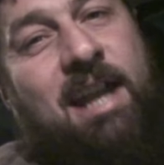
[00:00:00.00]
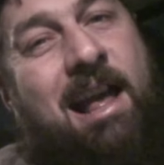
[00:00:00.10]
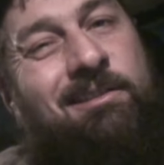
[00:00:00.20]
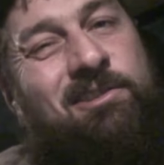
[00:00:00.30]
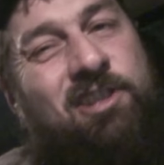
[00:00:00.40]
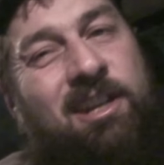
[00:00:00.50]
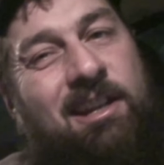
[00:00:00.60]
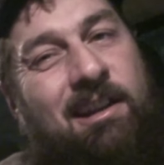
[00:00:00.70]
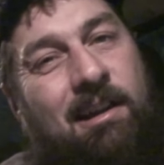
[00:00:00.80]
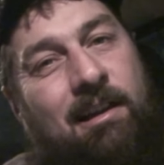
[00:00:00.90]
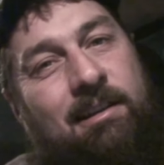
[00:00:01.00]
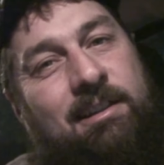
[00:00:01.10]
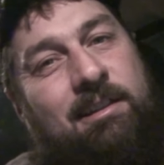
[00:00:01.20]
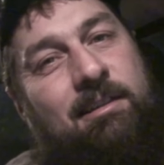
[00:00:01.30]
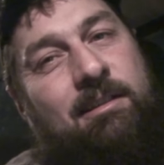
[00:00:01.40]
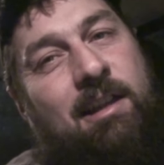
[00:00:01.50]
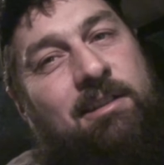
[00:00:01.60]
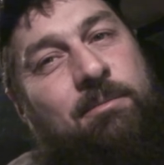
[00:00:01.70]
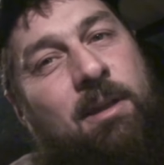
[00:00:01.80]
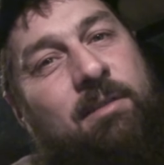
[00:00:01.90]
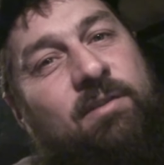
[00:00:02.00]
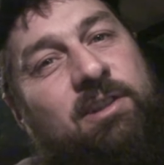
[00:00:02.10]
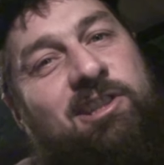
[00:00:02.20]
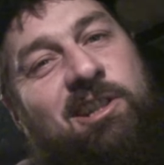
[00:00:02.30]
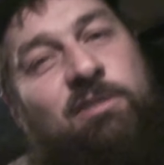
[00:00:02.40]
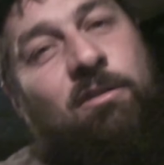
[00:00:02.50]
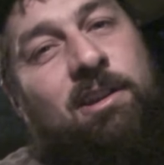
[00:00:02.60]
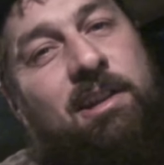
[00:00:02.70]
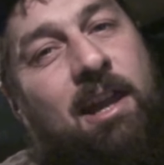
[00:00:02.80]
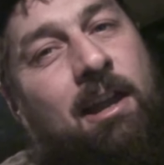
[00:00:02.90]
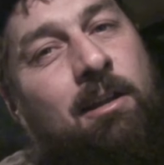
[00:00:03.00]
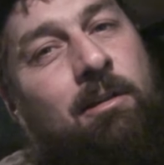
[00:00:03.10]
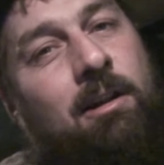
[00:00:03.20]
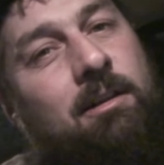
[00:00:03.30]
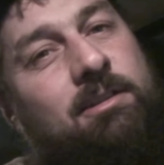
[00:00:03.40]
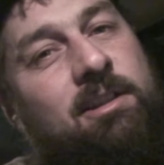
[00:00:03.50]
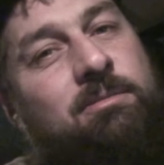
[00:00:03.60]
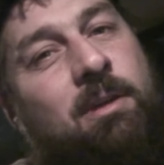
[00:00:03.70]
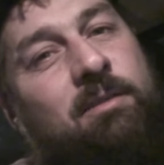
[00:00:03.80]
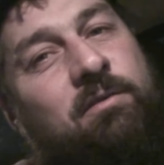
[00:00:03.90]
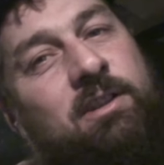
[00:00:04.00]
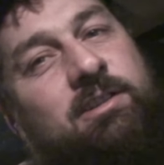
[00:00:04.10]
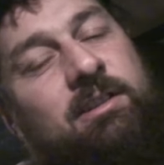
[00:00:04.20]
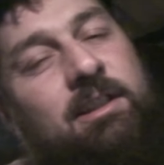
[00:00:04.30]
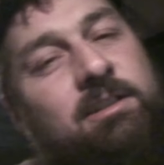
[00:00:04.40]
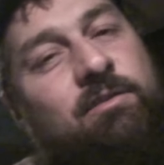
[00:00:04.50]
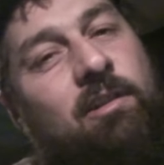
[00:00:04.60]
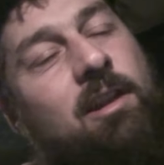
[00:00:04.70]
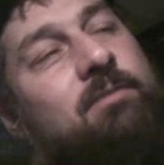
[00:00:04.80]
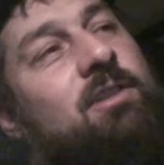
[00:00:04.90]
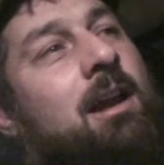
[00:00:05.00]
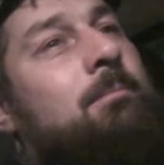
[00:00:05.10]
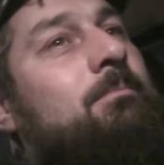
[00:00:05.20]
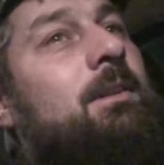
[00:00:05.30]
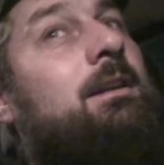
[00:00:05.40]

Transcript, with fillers: analogy, uh, catch a man a fish, he eats for a day, or teach him how to fish and he eats for a lifetime.